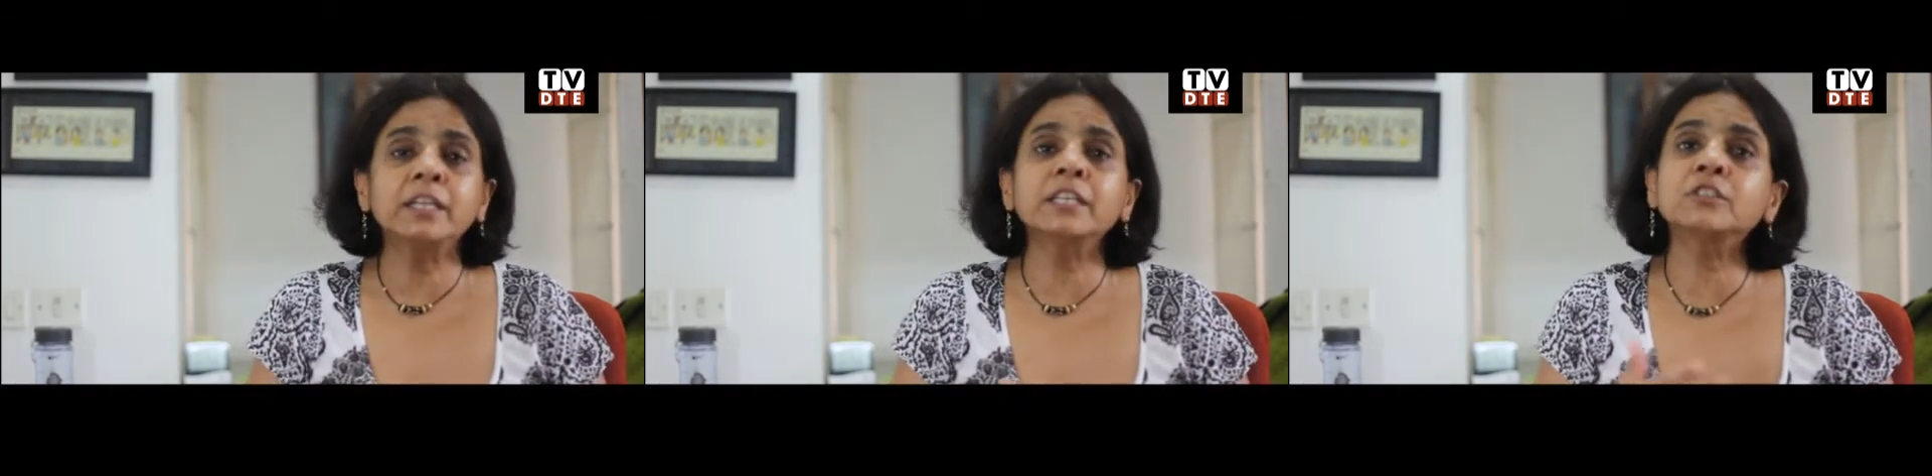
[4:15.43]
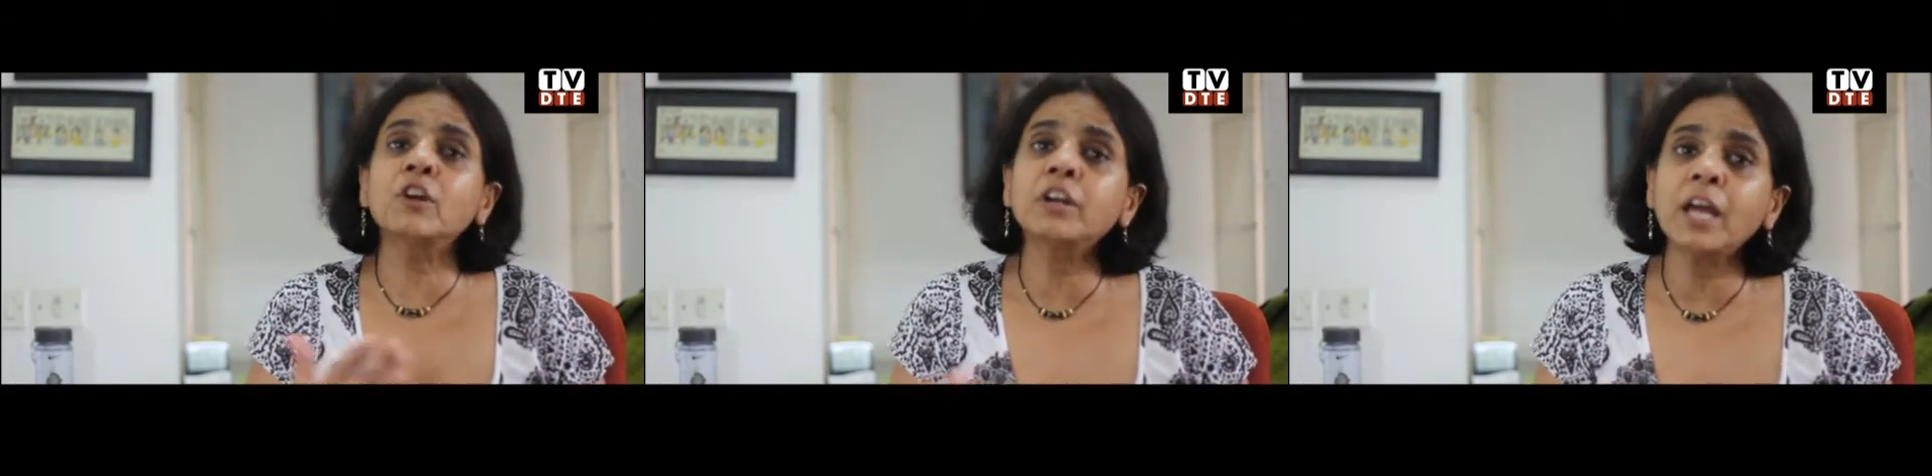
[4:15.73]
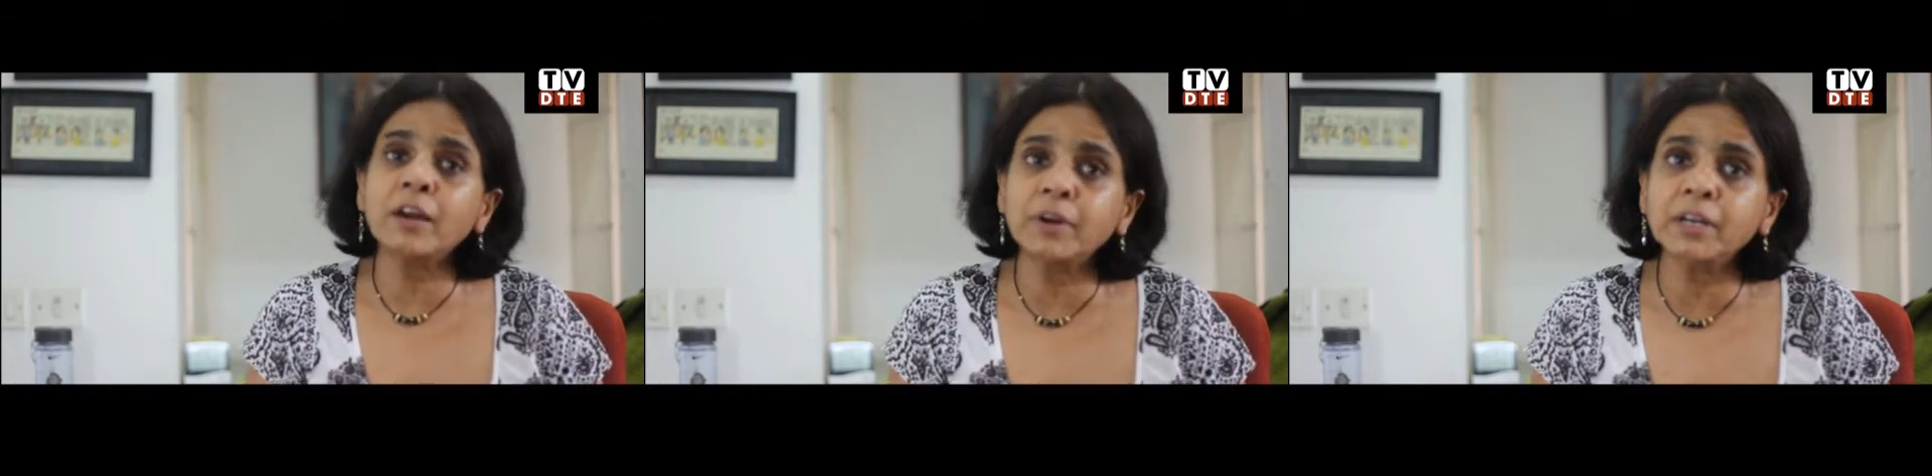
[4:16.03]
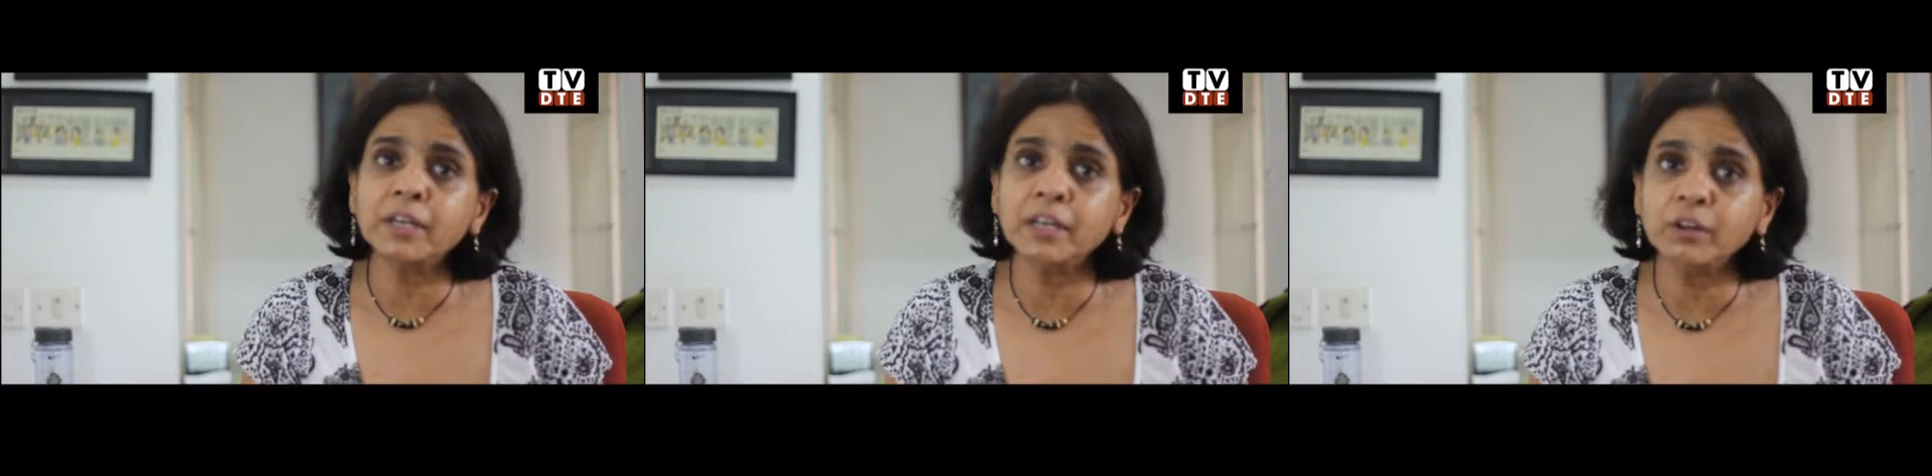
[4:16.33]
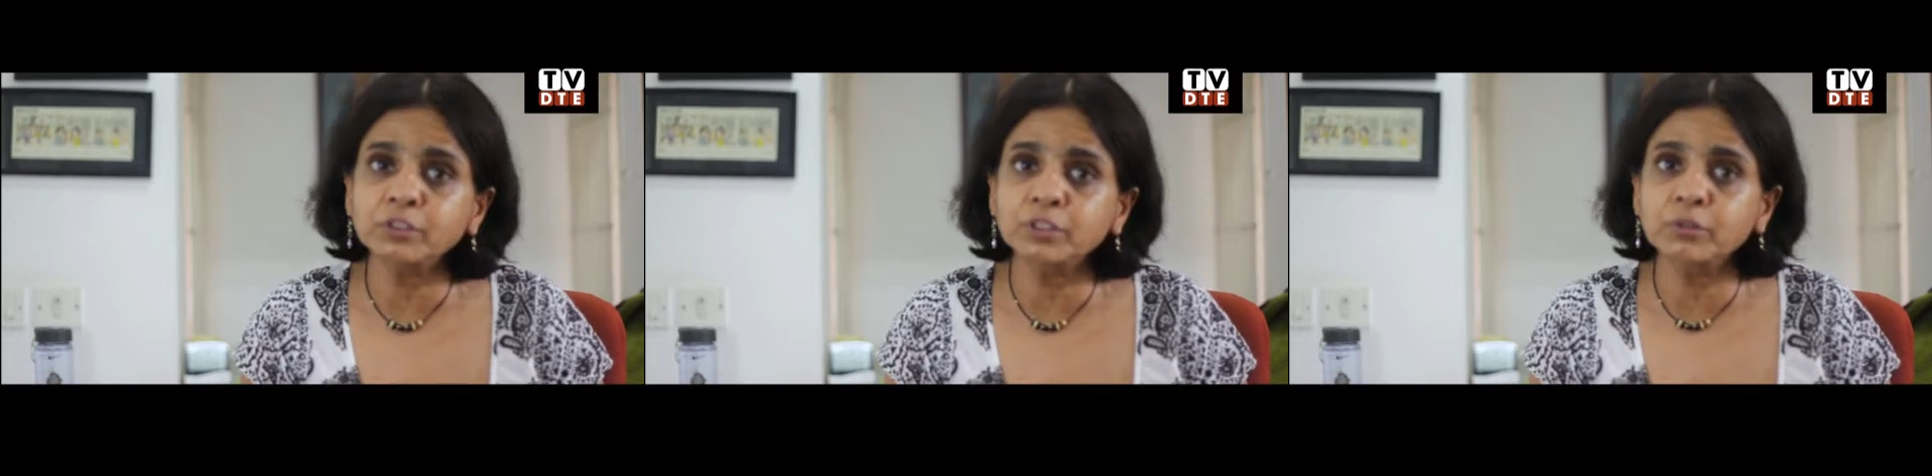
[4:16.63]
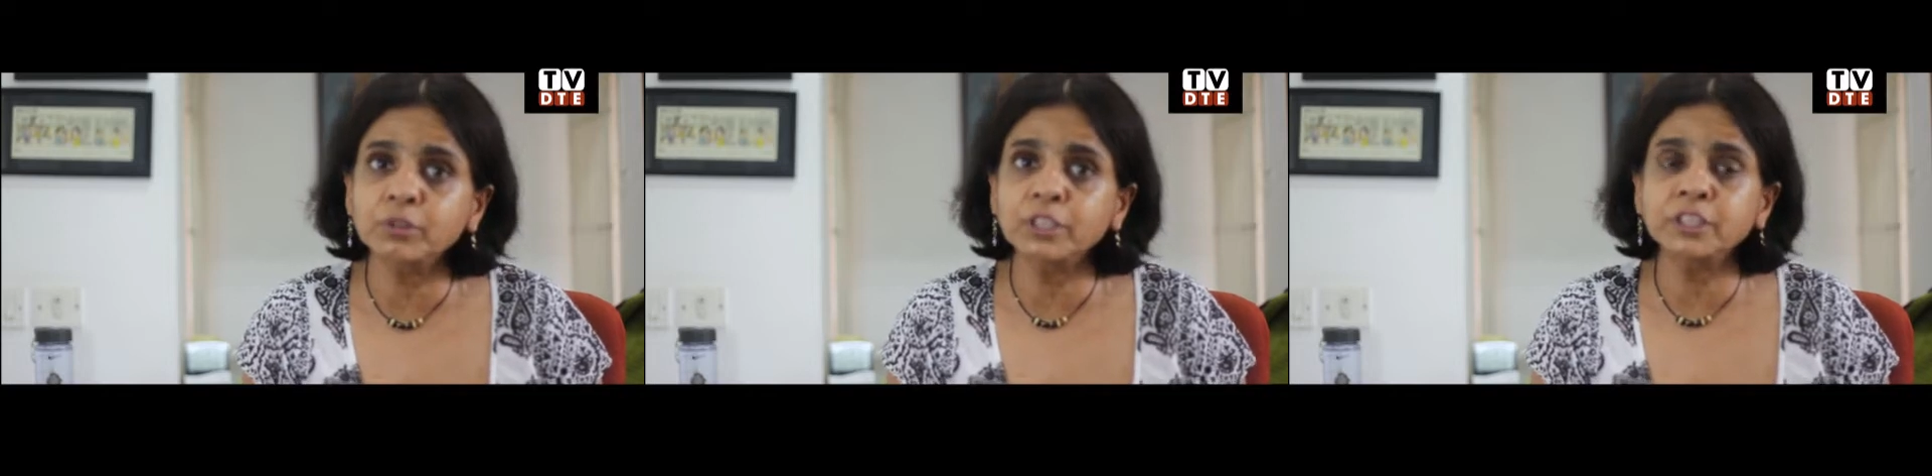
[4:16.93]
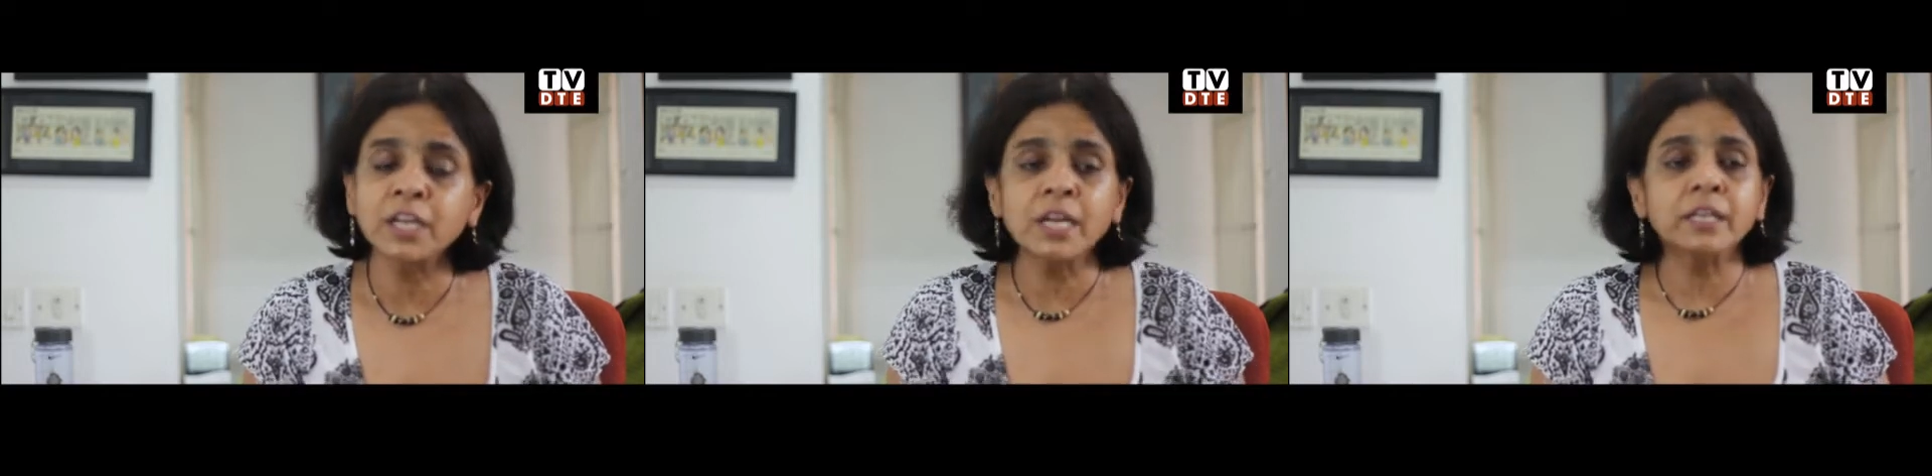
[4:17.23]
does not have underground sewage.